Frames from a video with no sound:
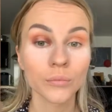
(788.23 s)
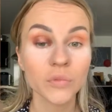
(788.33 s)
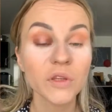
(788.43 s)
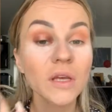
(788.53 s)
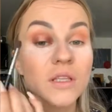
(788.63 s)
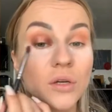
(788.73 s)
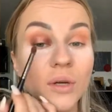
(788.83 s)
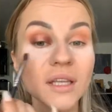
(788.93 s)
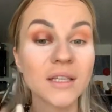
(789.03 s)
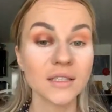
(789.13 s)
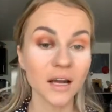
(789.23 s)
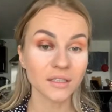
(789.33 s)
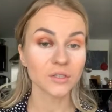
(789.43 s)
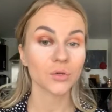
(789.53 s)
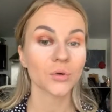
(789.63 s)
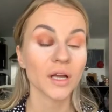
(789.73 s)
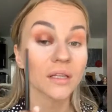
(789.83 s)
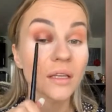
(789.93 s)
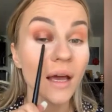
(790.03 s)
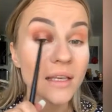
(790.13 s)
It's already starting to create
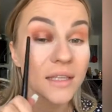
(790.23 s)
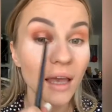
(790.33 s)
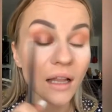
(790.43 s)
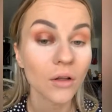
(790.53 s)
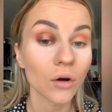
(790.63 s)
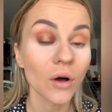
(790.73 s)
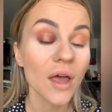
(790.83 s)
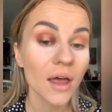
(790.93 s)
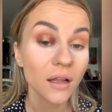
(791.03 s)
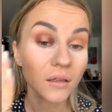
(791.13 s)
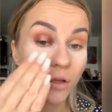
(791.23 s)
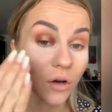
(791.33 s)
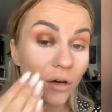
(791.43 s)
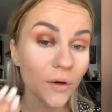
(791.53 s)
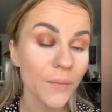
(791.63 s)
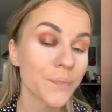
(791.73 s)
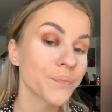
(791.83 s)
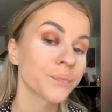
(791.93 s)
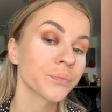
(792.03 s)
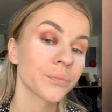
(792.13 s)
a nice halo look,
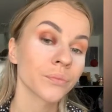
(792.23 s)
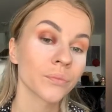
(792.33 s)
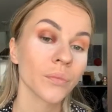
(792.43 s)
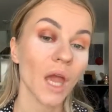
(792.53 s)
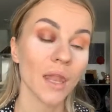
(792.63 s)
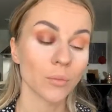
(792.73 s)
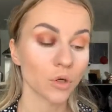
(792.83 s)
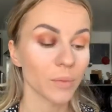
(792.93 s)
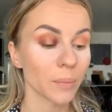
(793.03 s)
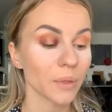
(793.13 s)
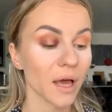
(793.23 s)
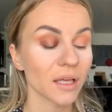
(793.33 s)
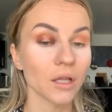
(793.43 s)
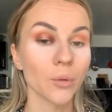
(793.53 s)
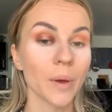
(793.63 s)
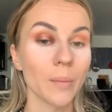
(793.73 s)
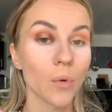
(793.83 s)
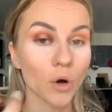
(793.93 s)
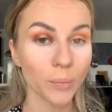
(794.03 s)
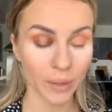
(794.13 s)
and I'm going to be applying a little bit
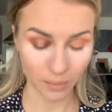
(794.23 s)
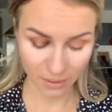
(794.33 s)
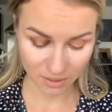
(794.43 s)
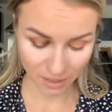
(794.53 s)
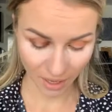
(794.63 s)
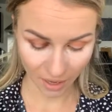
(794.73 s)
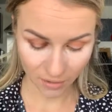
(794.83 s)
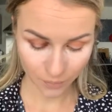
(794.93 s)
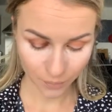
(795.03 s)
more pigment again.